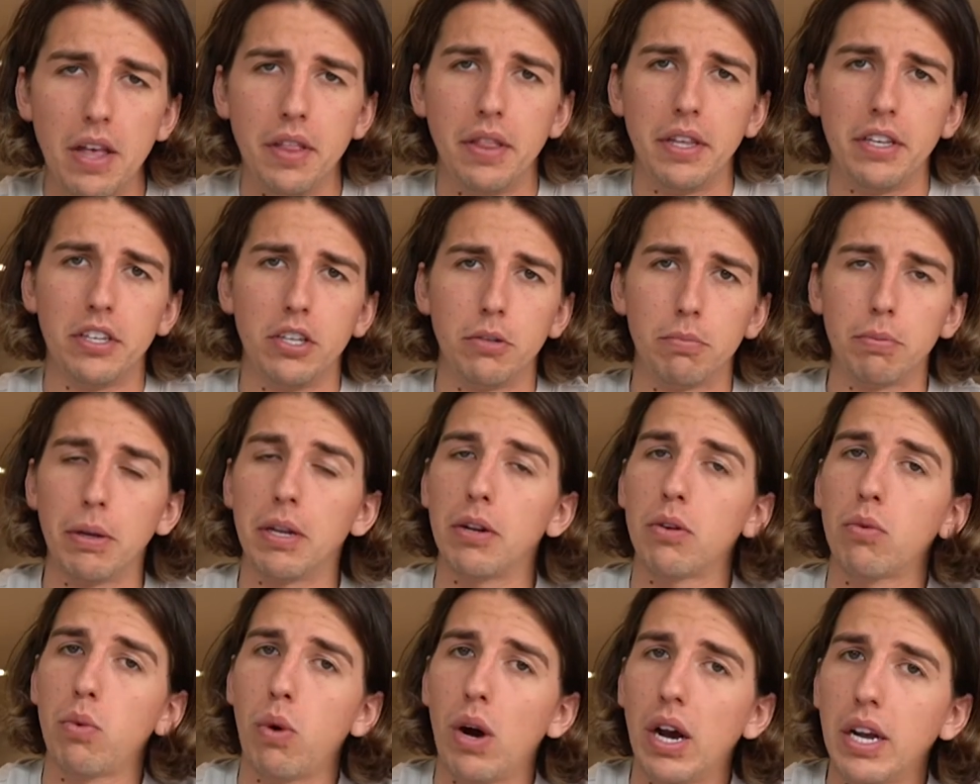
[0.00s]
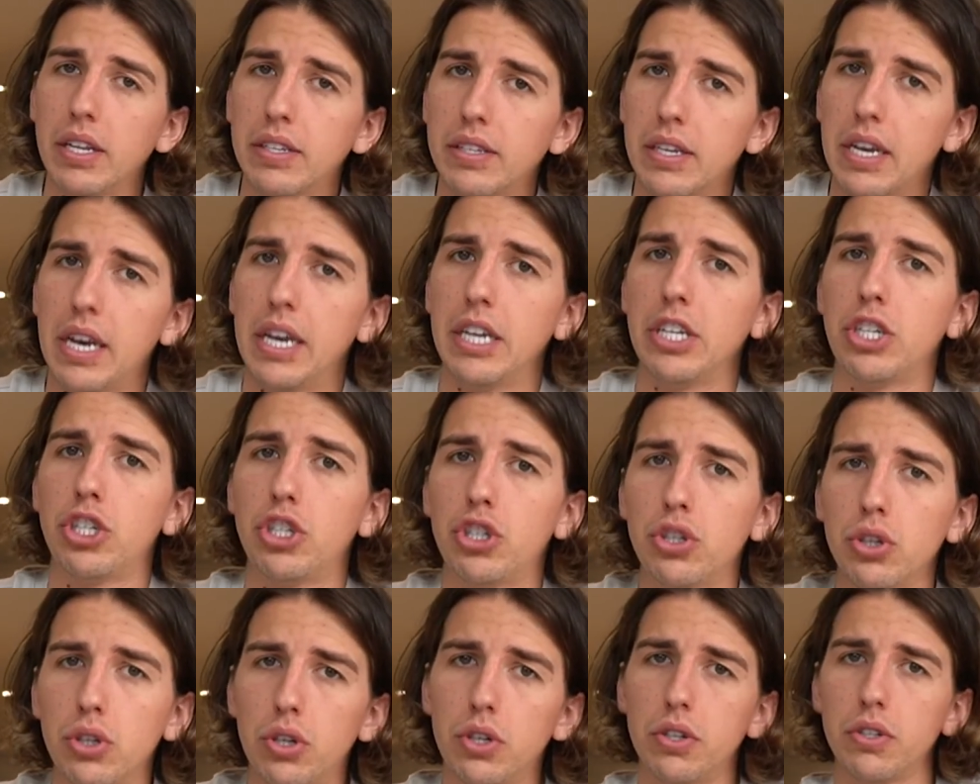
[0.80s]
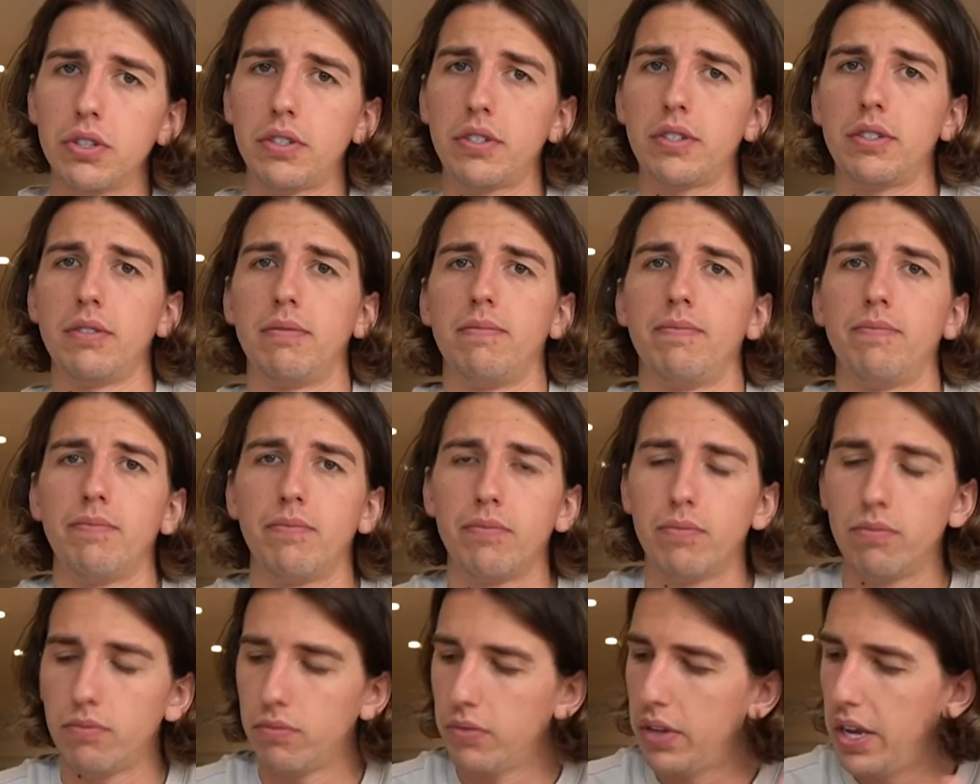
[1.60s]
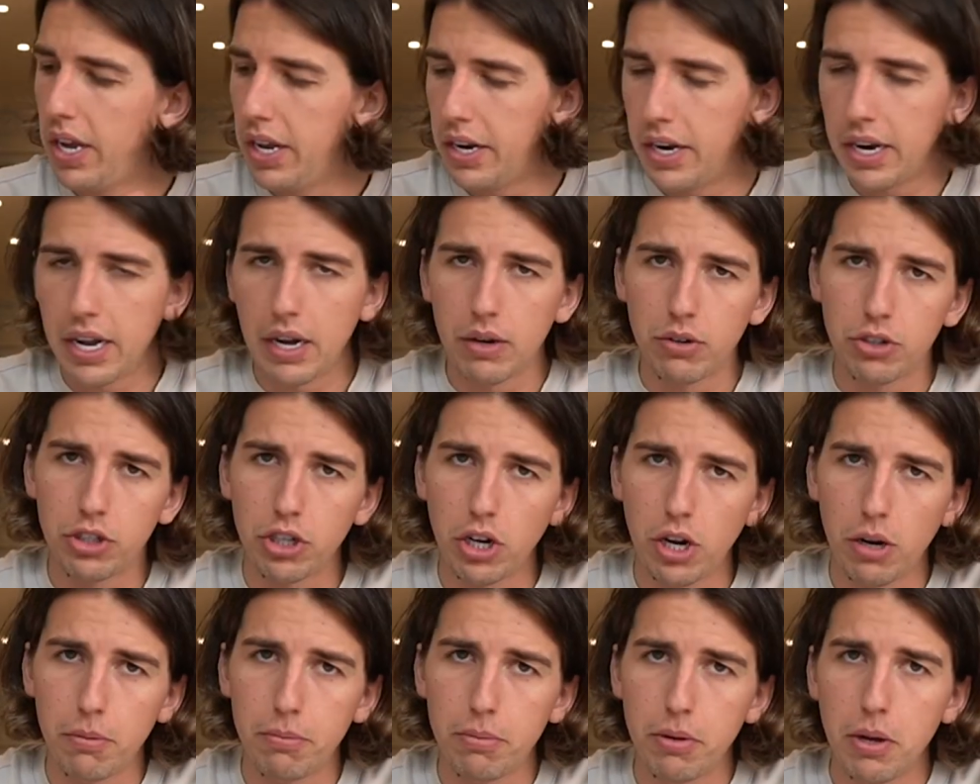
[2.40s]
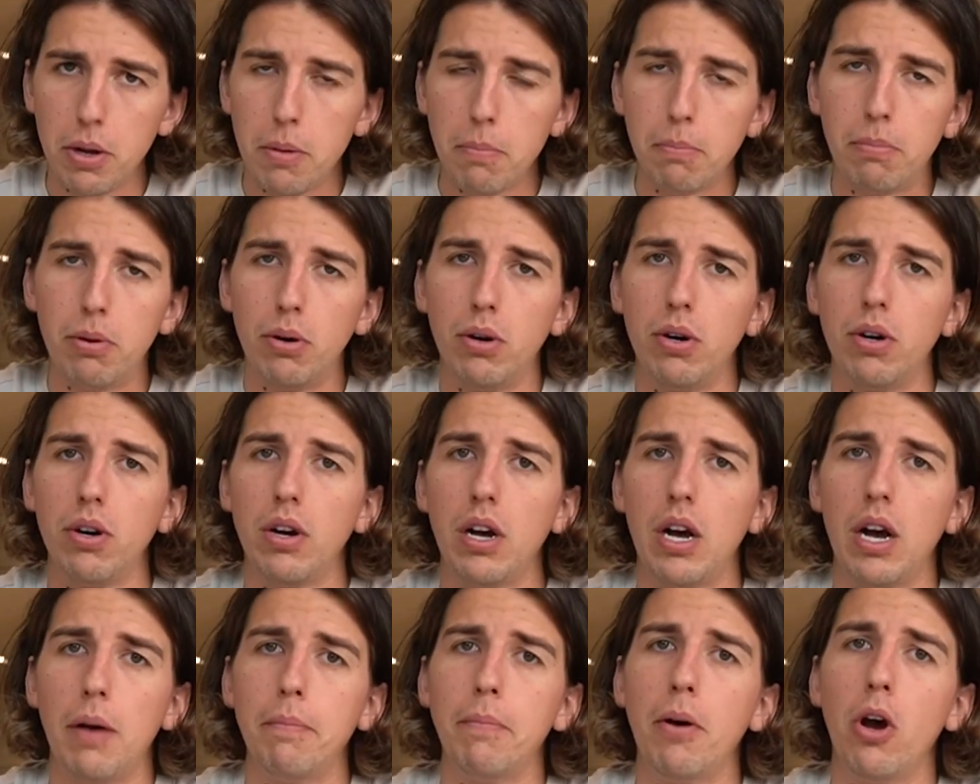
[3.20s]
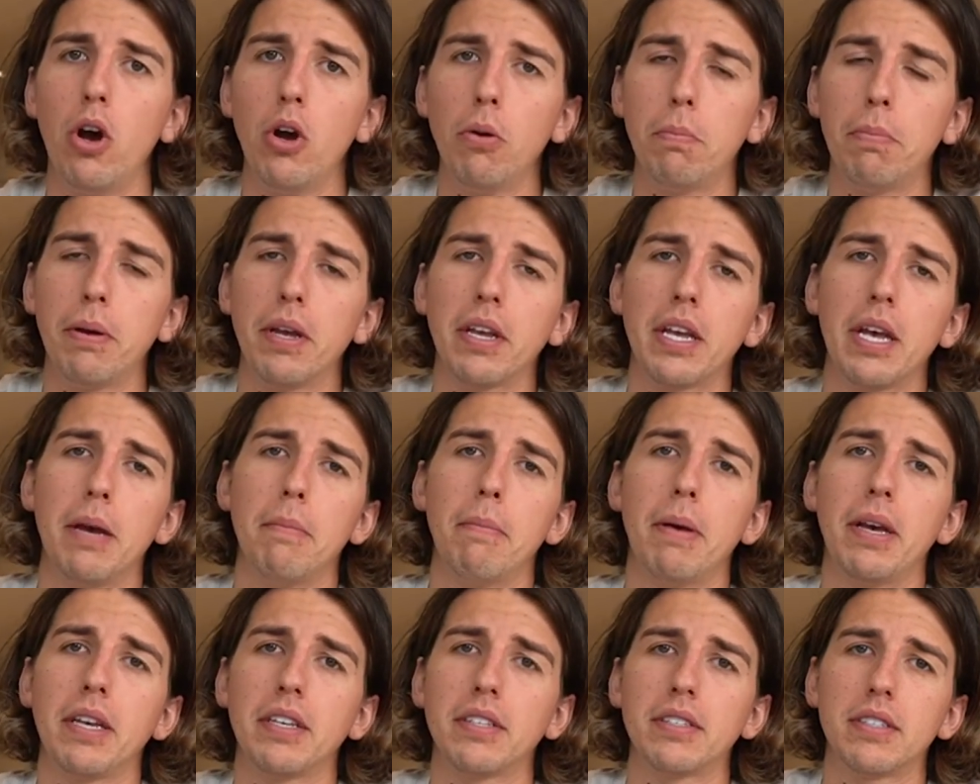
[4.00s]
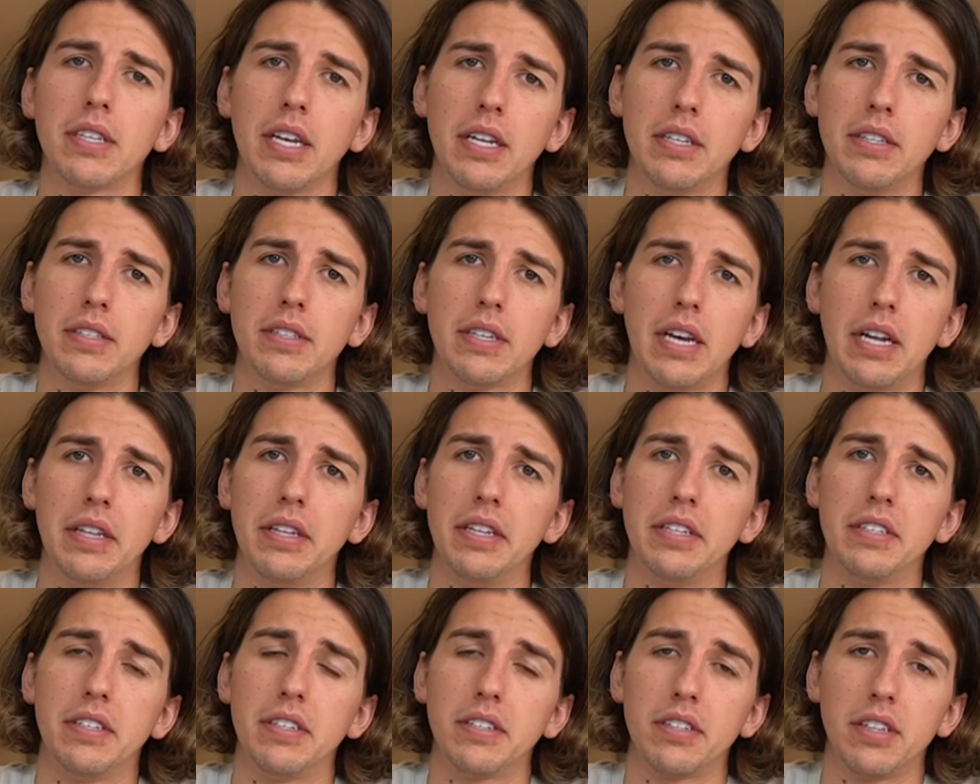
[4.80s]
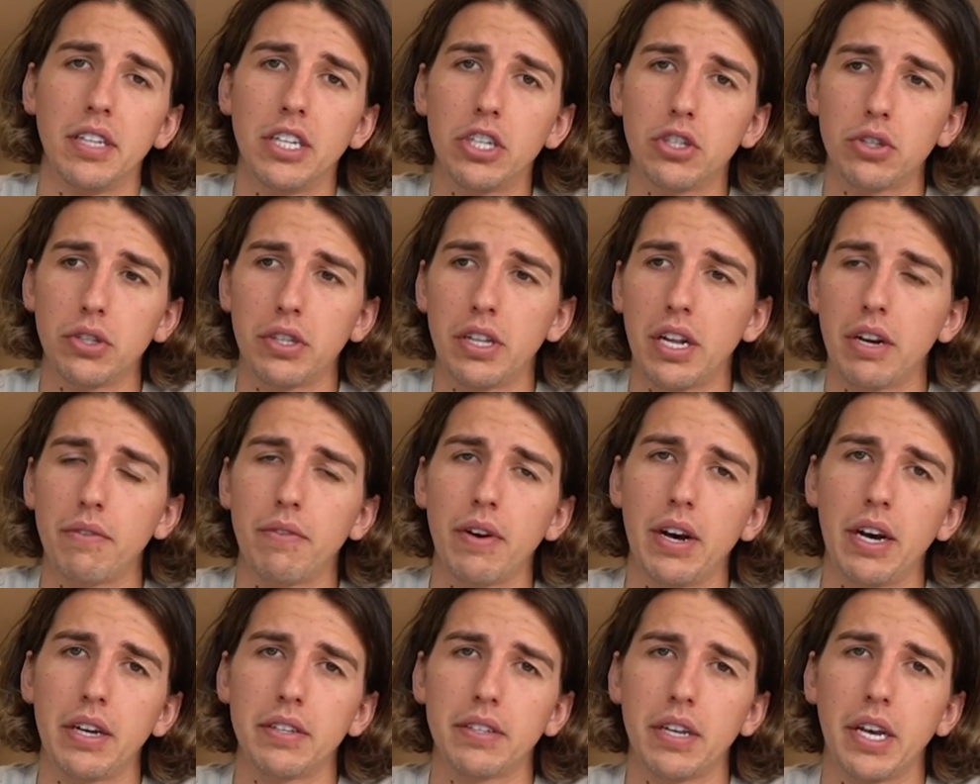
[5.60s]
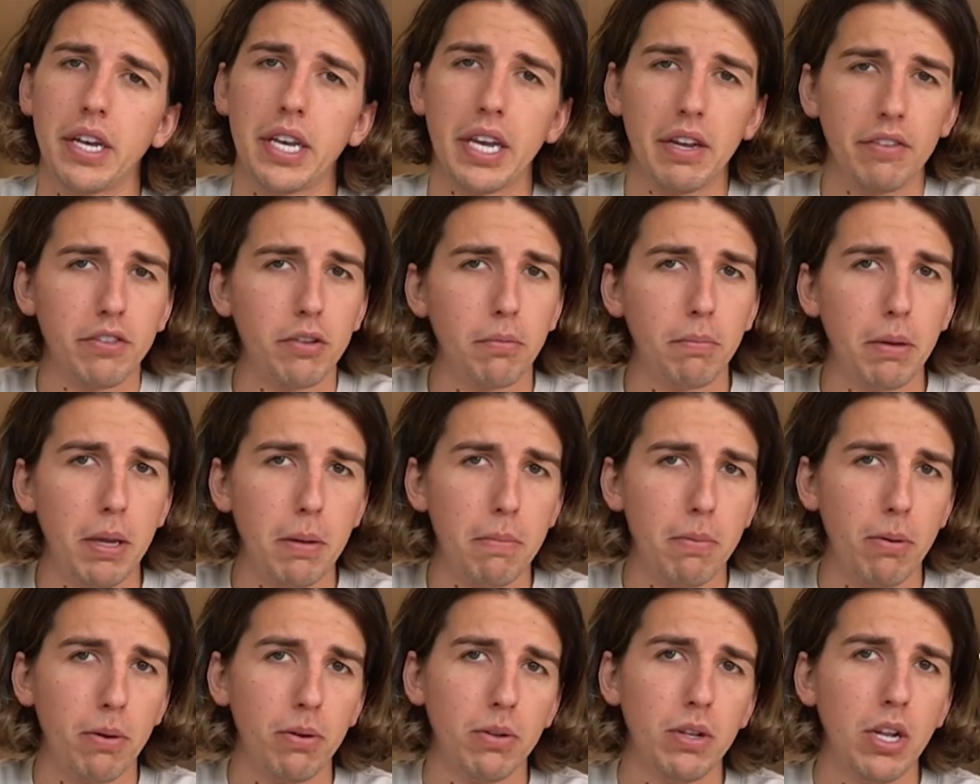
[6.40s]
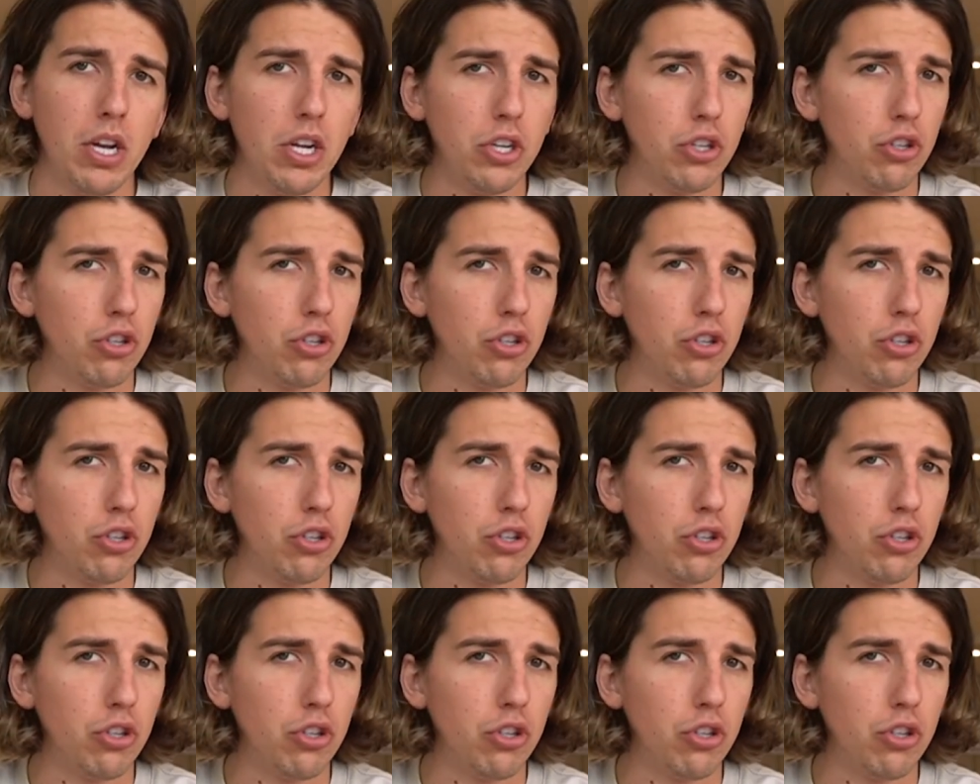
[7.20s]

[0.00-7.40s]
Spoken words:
This has been quite a short in and out job, but I'm hoping it makes sense. And this is literally the advice I give to people.